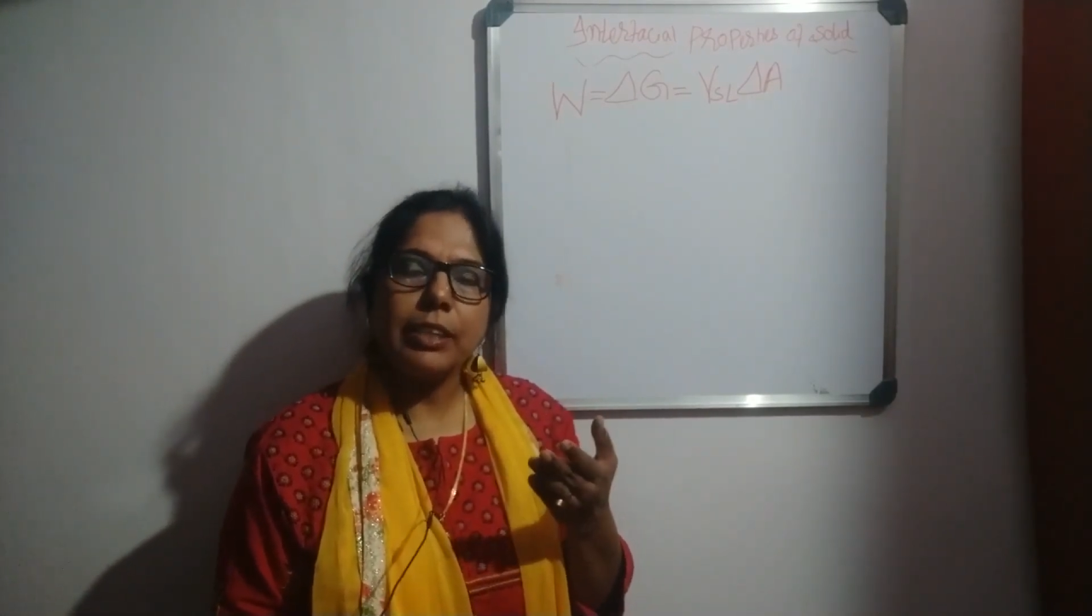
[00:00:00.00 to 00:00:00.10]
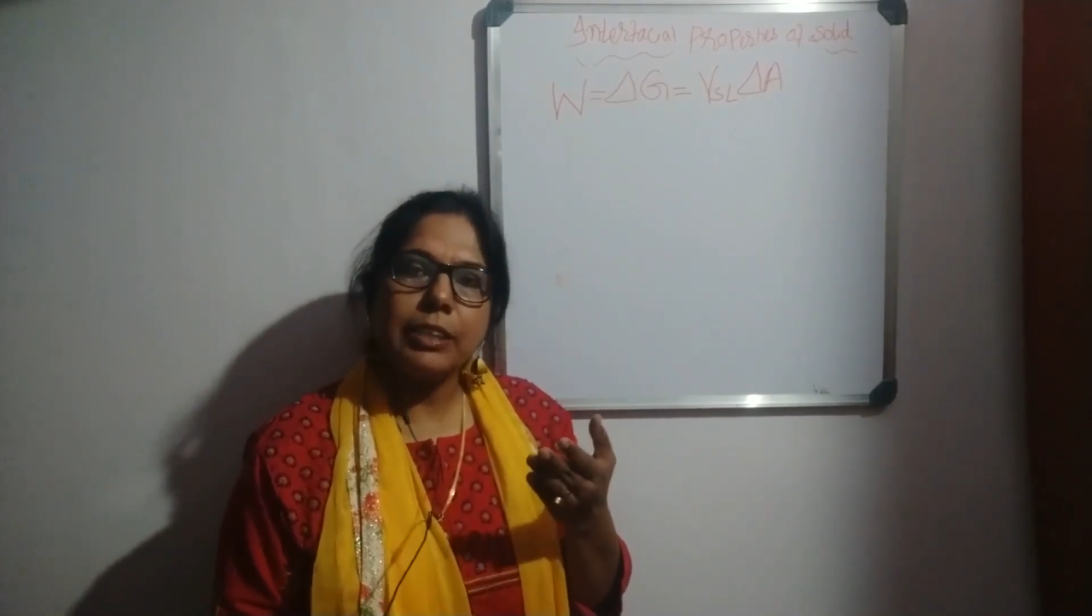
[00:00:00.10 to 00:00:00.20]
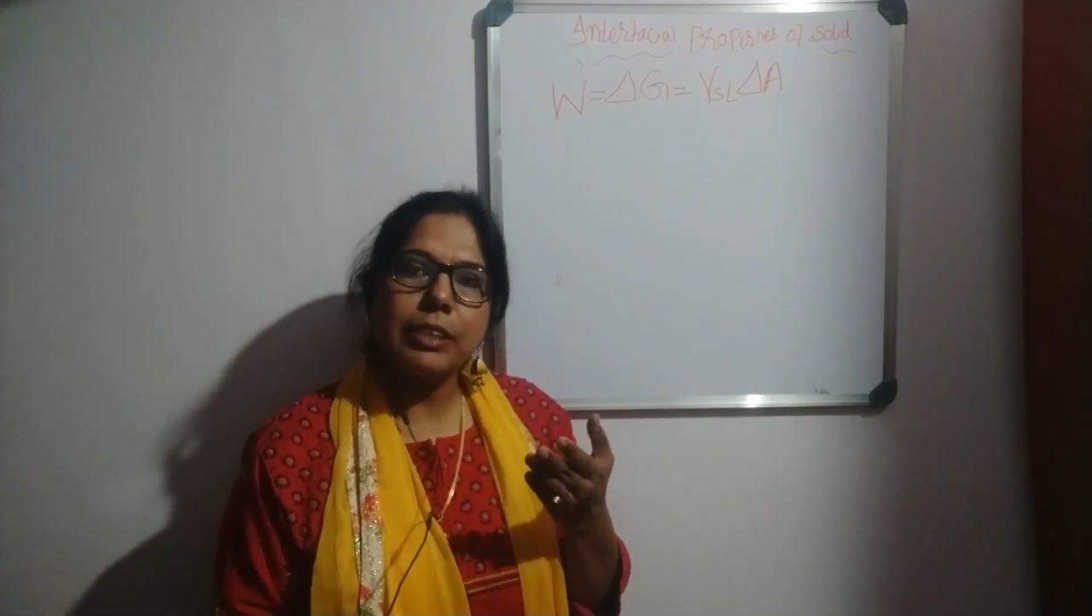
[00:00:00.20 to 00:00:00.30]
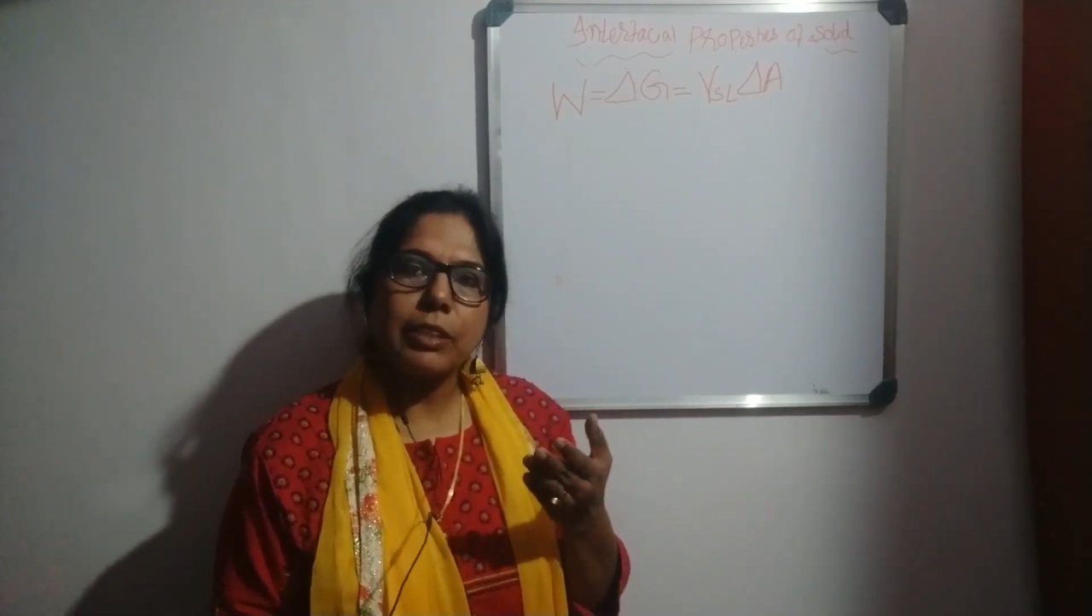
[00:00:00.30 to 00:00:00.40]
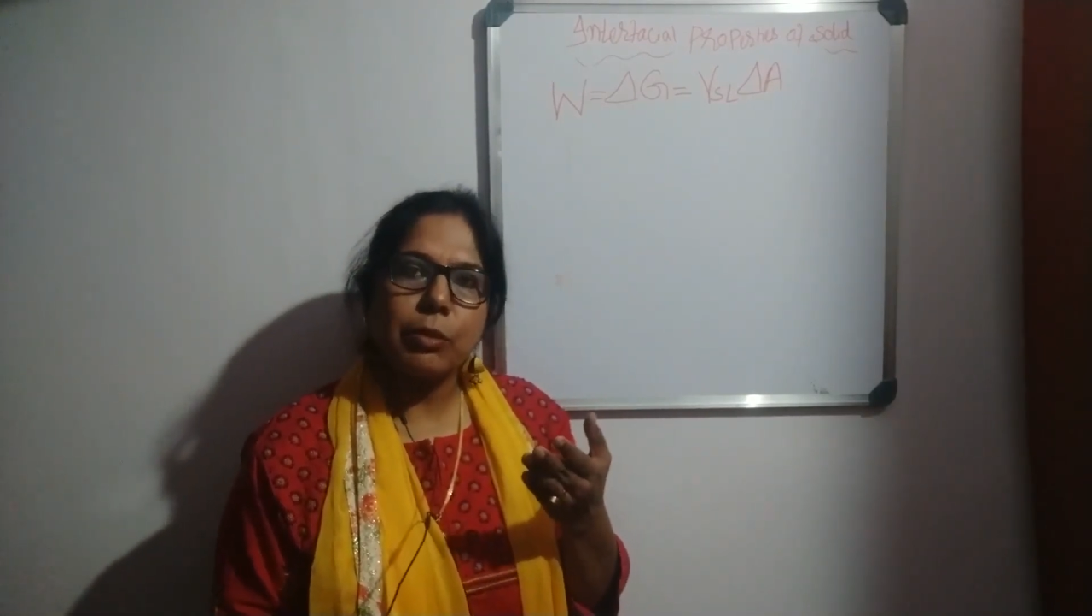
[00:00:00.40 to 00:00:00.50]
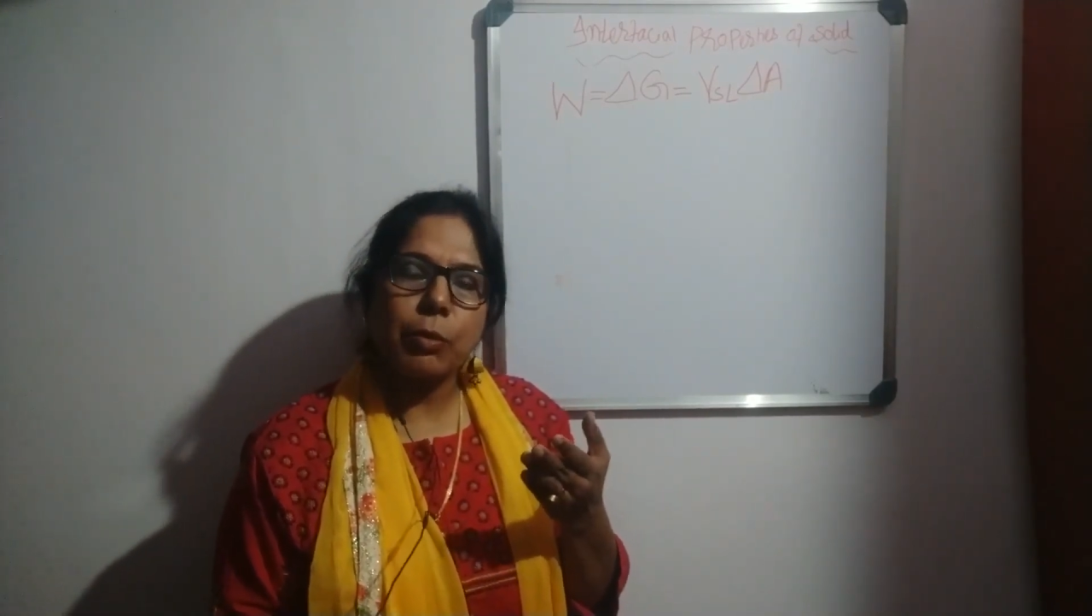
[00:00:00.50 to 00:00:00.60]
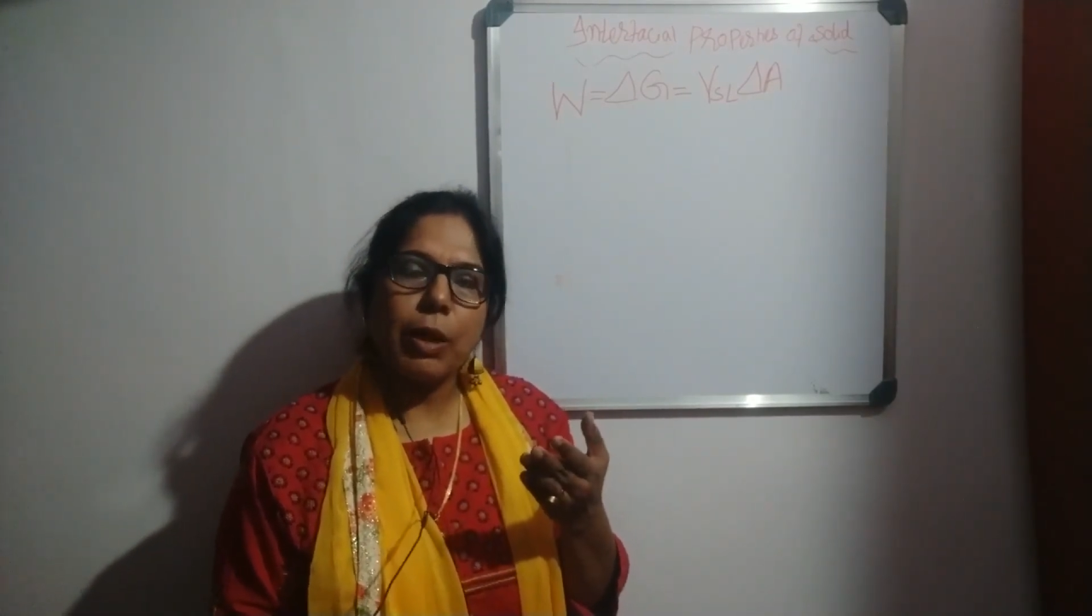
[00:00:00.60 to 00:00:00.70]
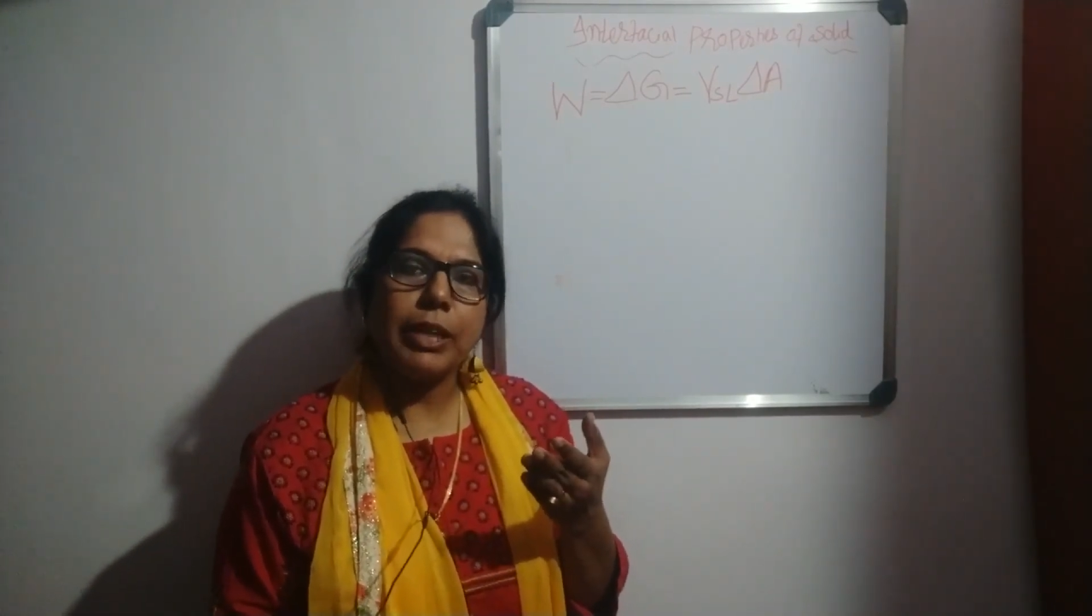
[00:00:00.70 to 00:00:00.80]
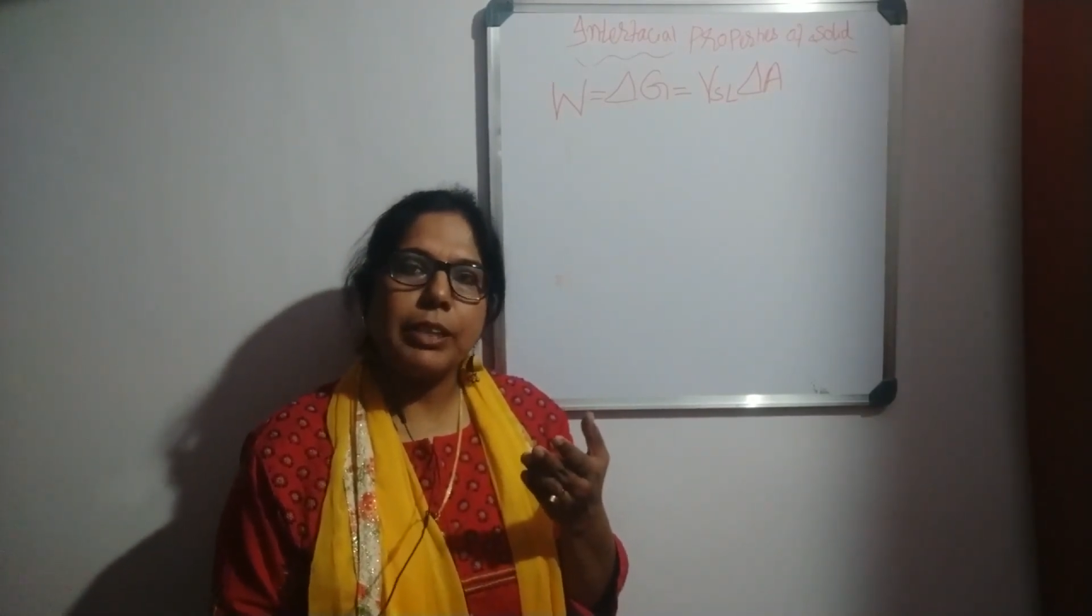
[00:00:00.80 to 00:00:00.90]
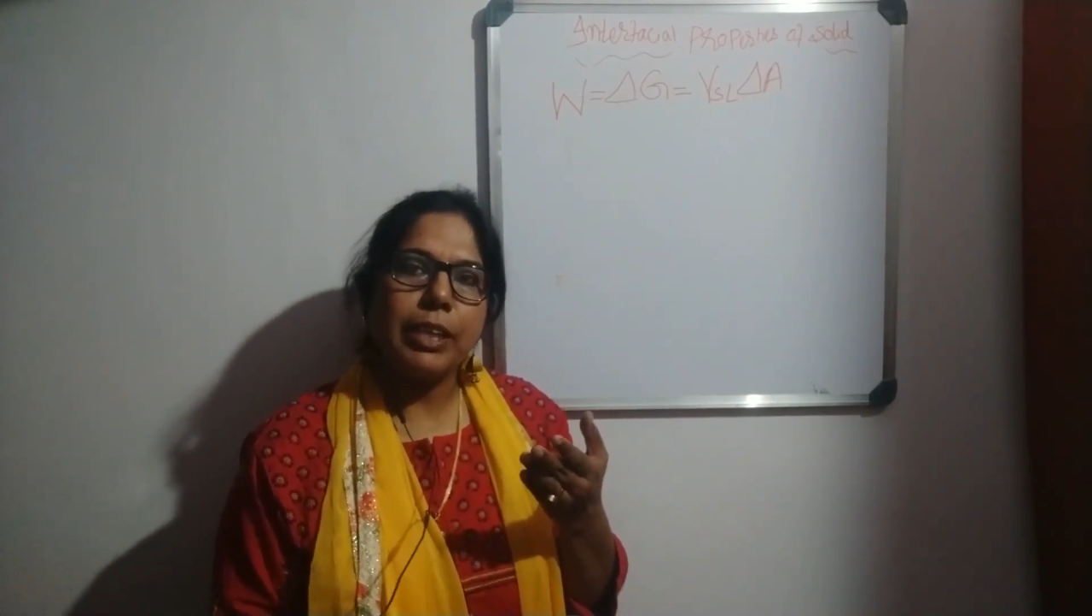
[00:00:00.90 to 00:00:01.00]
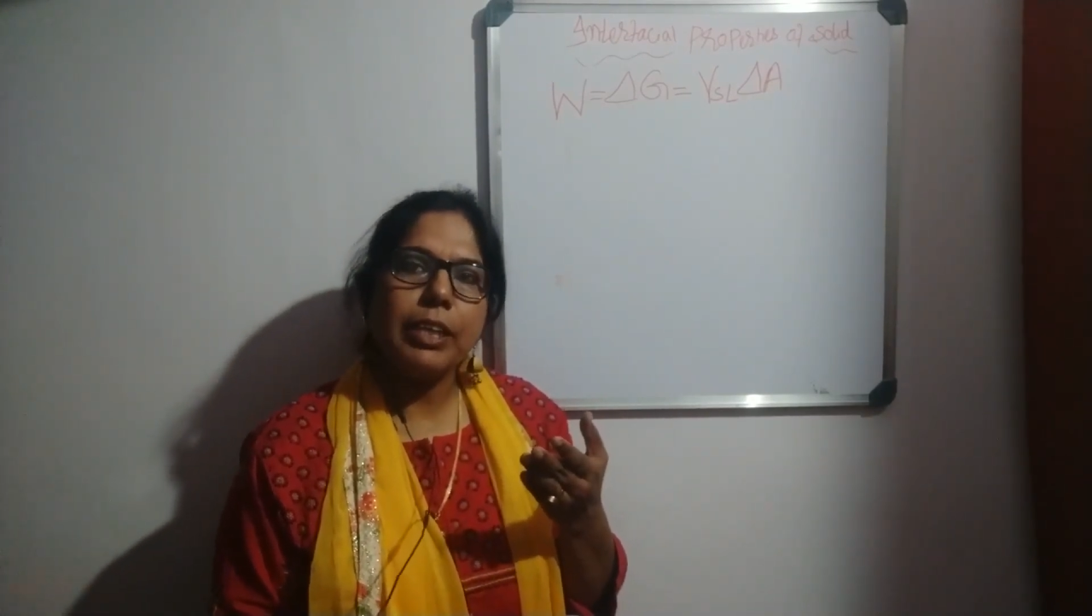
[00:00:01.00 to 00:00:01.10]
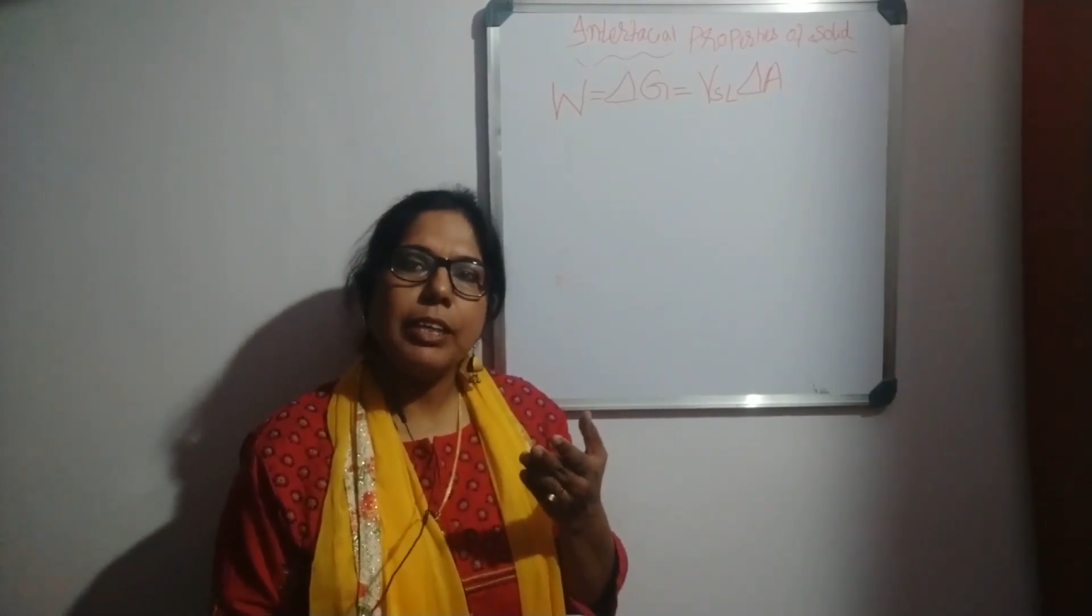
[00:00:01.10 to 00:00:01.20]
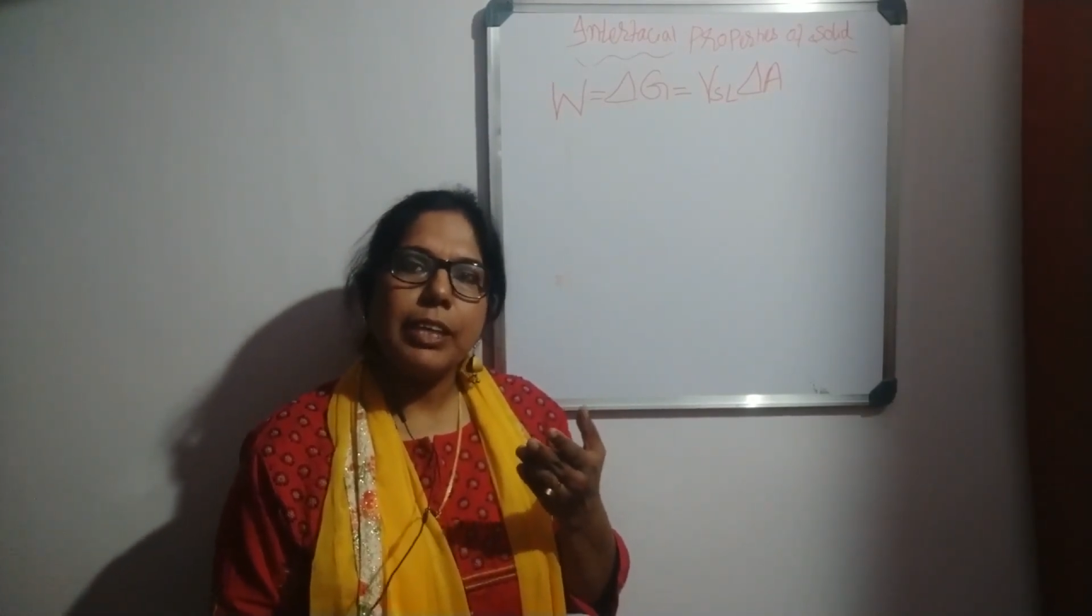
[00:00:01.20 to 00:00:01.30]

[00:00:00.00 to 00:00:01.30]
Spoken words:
is quite a